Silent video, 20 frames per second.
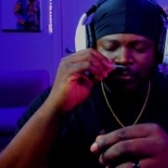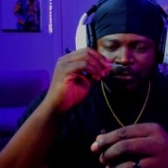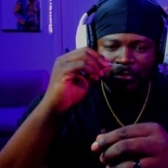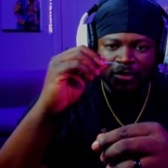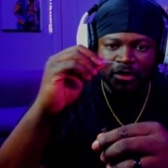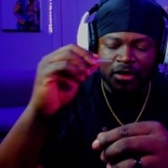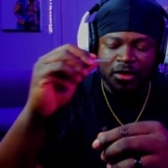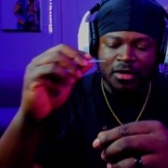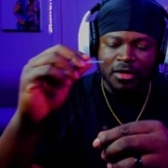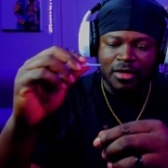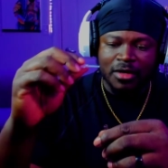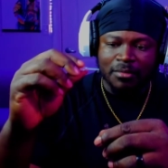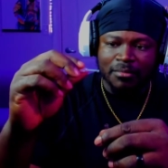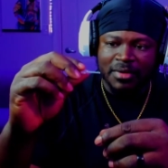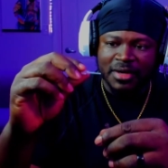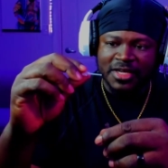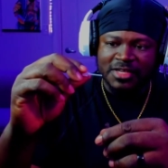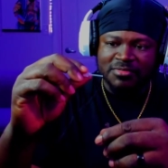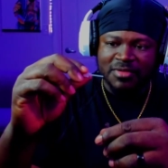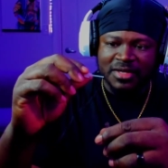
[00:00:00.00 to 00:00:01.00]
Oh
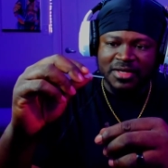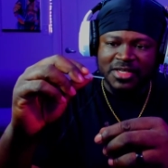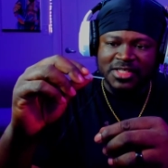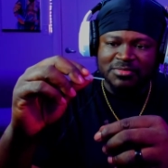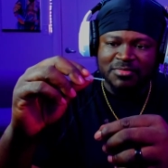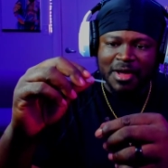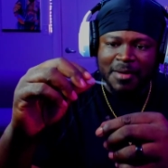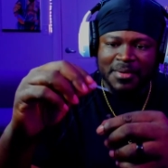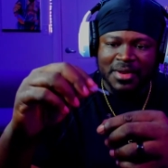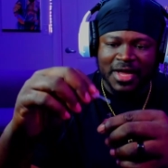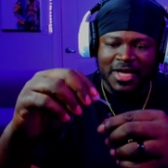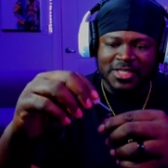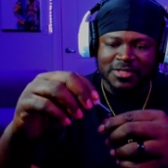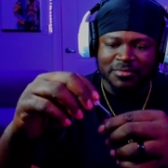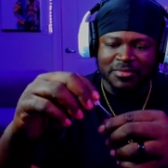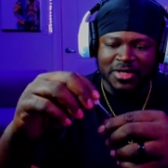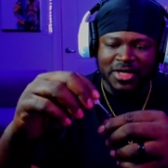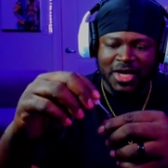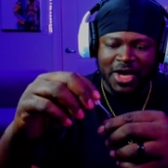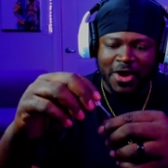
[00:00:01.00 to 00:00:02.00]
man, it smells like there's maybe like some
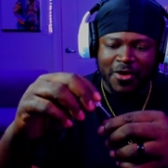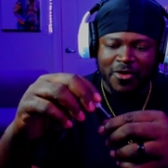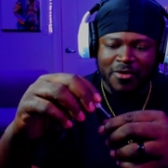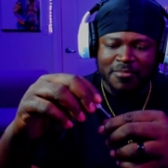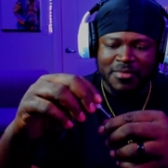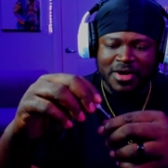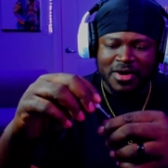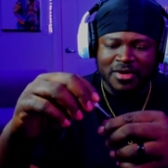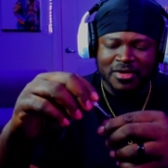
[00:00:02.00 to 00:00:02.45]
caramel or